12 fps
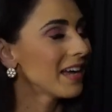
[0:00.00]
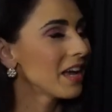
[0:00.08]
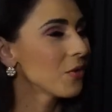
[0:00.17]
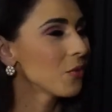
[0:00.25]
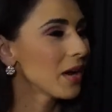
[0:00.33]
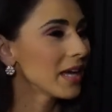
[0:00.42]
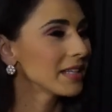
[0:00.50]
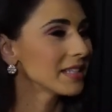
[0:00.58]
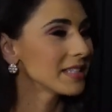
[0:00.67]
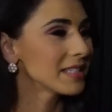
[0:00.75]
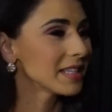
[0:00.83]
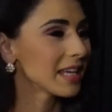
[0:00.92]
I
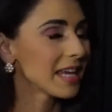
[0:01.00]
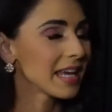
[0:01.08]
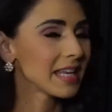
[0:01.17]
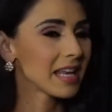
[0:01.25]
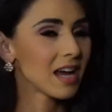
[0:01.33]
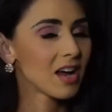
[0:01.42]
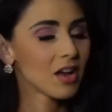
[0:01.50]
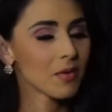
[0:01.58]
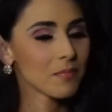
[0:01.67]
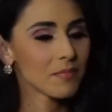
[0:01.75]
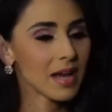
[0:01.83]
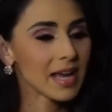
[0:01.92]
went, and
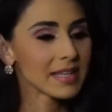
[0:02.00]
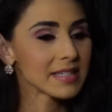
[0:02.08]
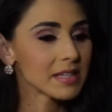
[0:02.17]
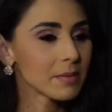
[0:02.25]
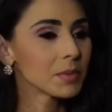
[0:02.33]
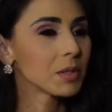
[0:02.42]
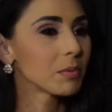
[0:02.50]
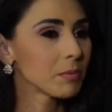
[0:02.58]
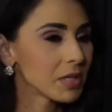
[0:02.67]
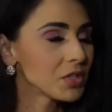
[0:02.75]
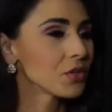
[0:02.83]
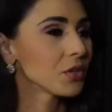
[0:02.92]
I ended up double
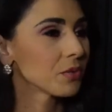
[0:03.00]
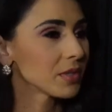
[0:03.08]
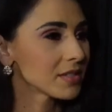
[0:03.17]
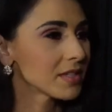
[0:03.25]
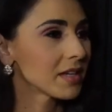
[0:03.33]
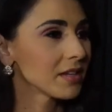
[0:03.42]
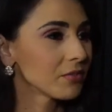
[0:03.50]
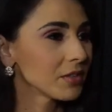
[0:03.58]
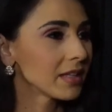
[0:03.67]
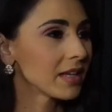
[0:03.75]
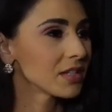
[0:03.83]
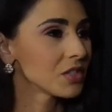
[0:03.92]
majoring once I
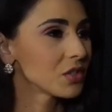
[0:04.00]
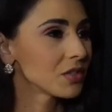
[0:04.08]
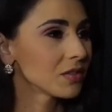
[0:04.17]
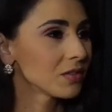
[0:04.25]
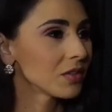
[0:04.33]
realized,